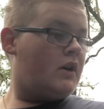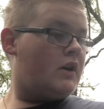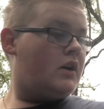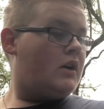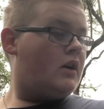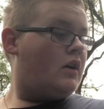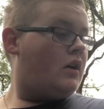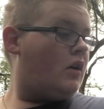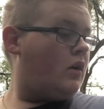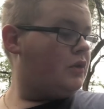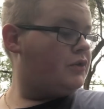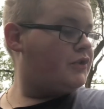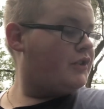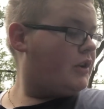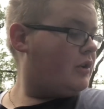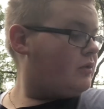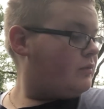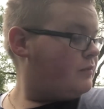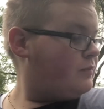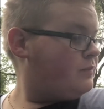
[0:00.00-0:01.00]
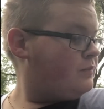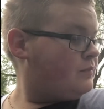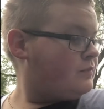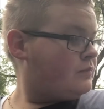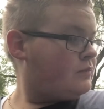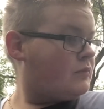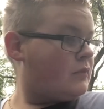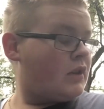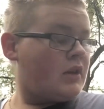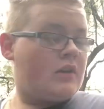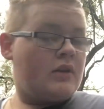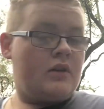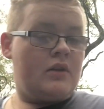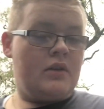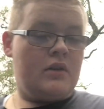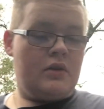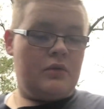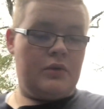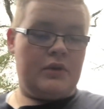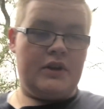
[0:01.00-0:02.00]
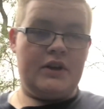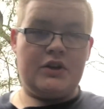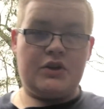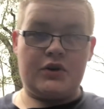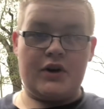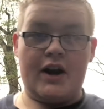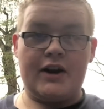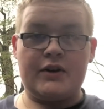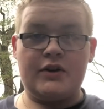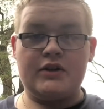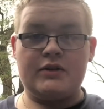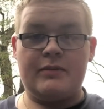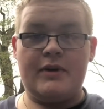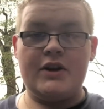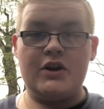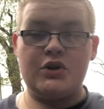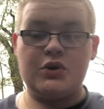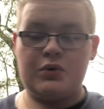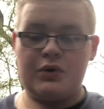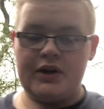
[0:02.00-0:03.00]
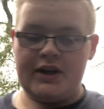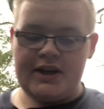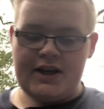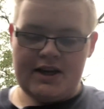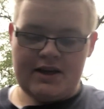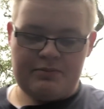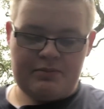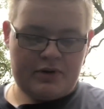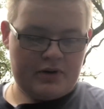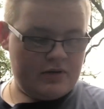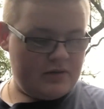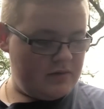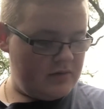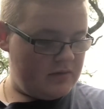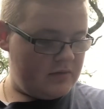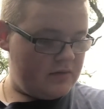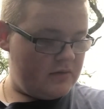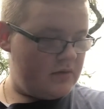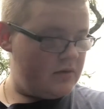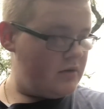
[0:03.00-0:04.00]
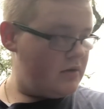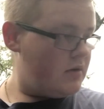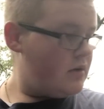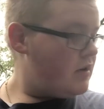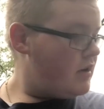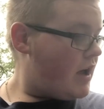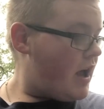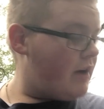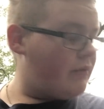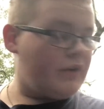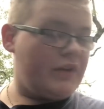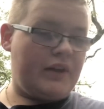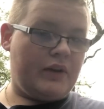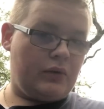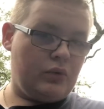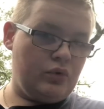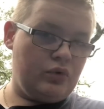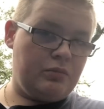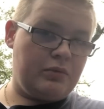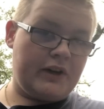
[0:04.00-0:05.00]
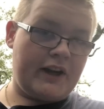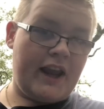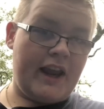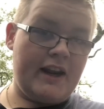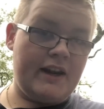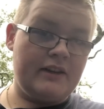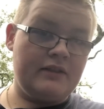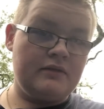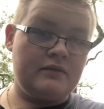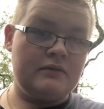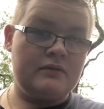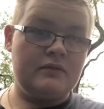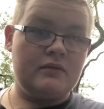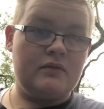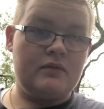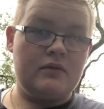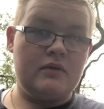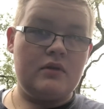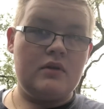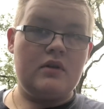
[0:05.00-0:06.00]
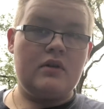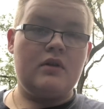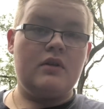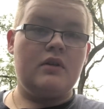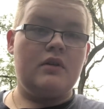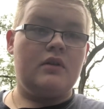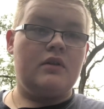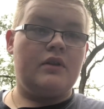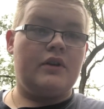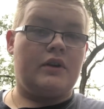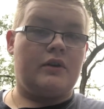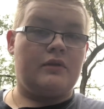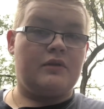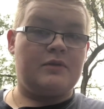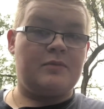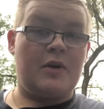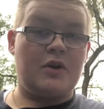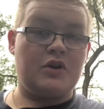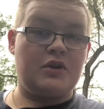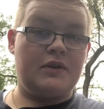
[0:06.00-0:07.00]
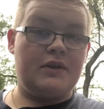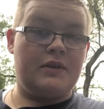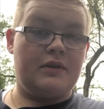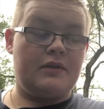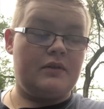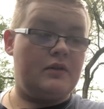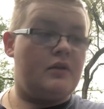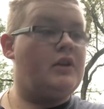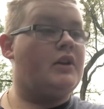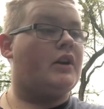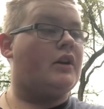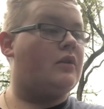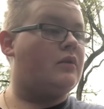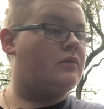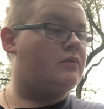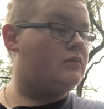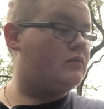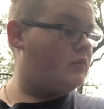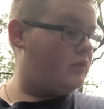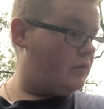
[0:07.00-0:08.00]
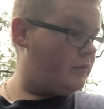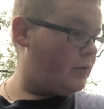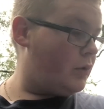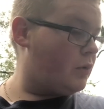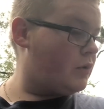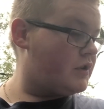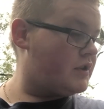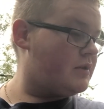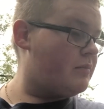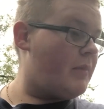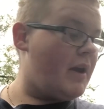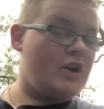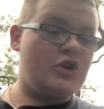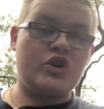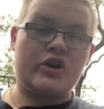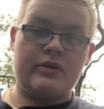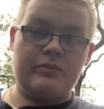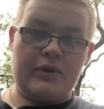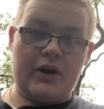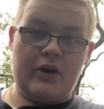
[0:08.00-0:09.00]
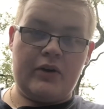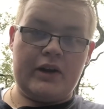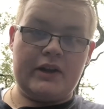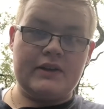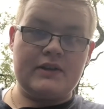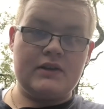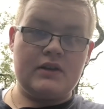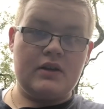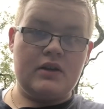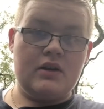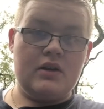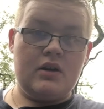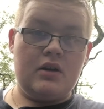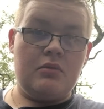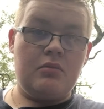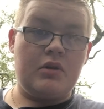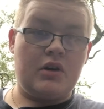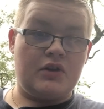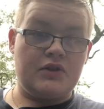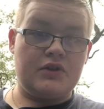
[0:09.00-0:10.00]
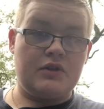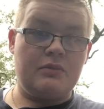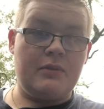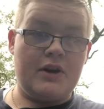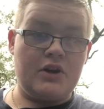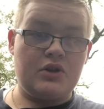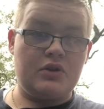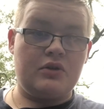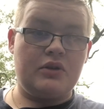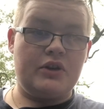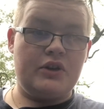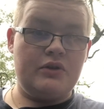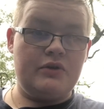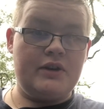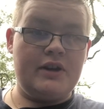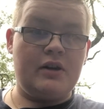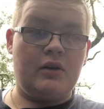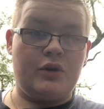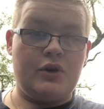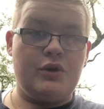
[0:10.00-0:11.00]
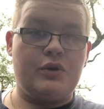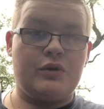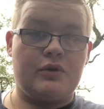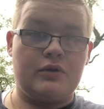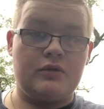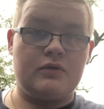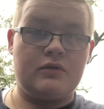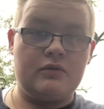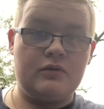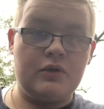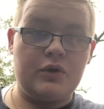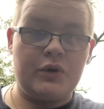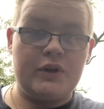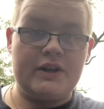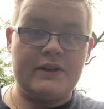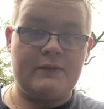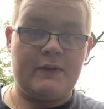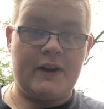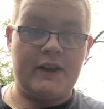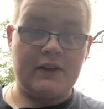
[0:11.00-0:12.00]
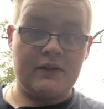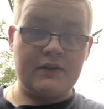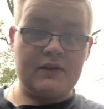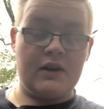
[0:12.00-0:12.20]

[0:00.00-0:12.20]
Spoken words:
Also, with these tractors, make sure to keep everything lubricated. Especially, of course, the major components, but also make sure you get all your grease fittings.